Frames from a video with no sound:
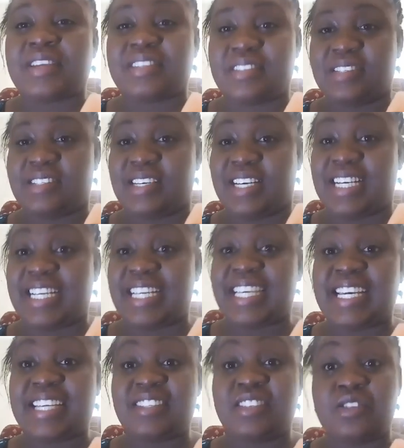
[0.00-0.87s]

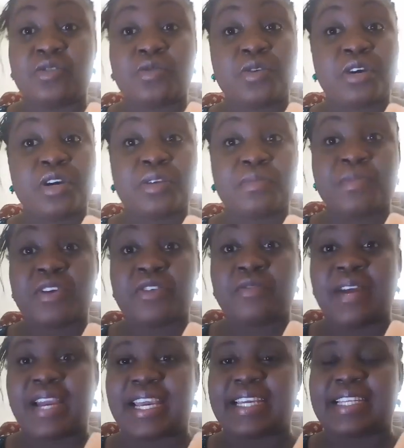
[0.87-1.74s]
question. Yes, you heard
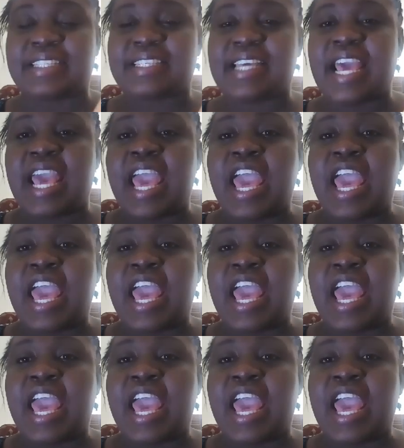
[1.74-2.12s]
me right.